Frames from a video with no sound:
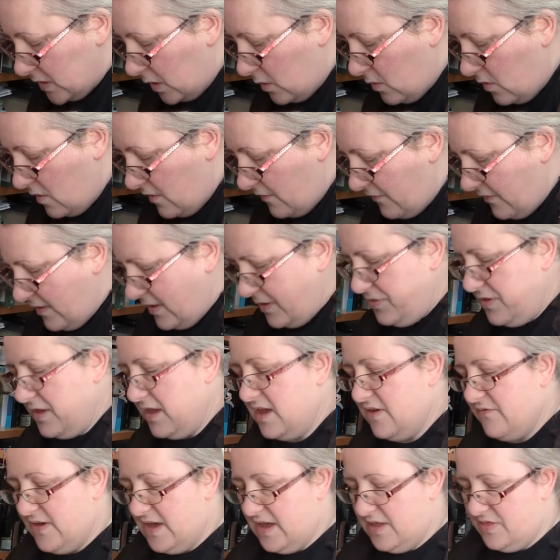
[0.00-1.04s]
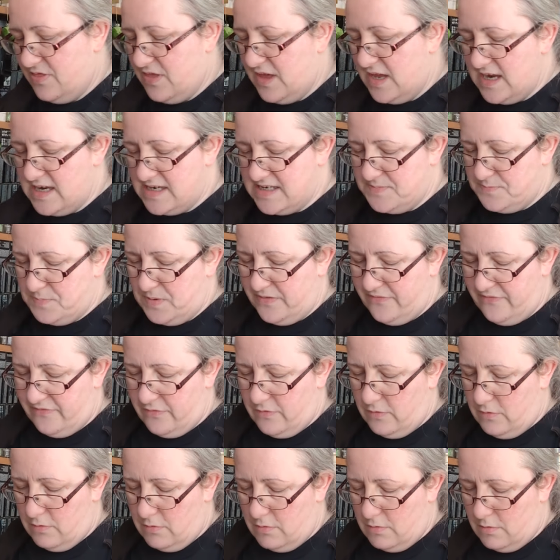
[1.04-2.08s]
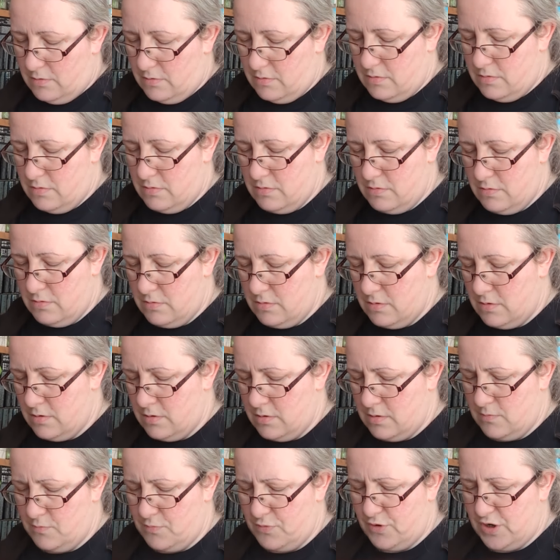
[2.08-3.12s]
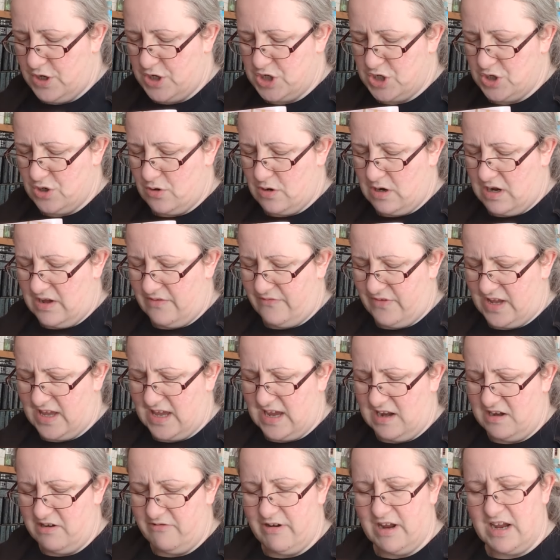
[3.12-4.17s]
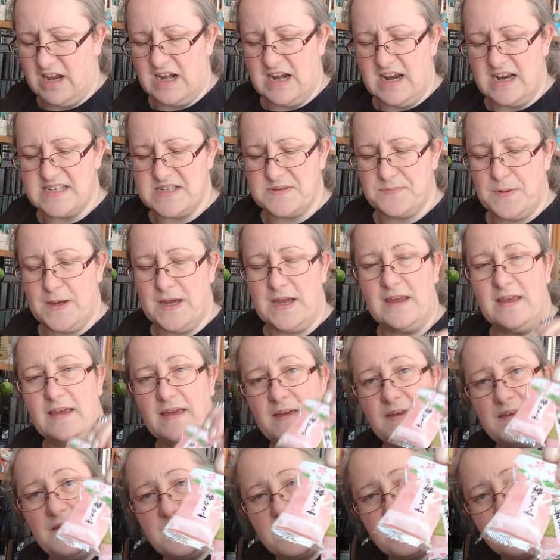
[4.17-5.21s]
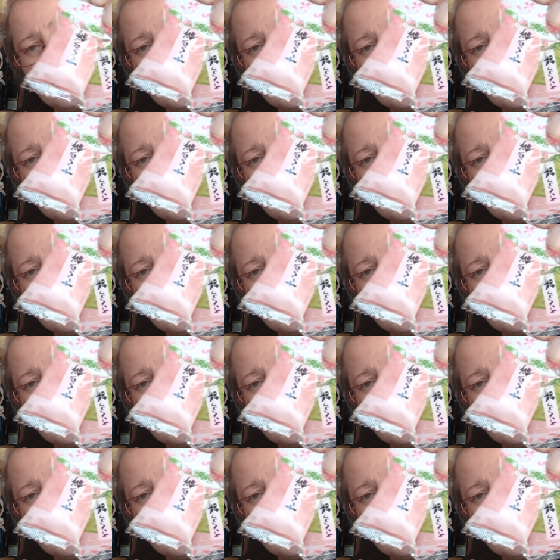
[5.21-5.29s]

oh, I think I've had these before. Pretty sure I have. kind of recognised the packets.